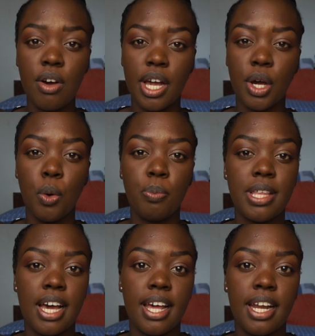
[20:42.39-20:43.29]
I hope
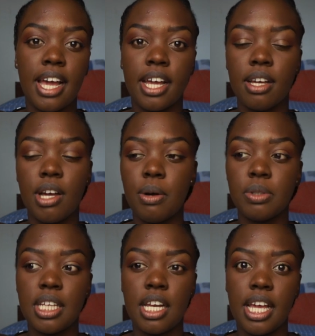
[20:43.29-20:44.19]
that I
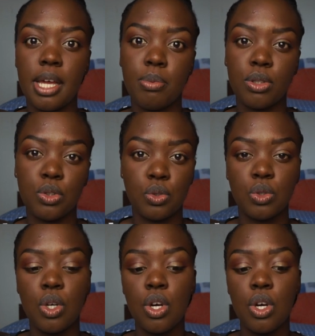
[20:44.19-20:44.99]
was kind of able to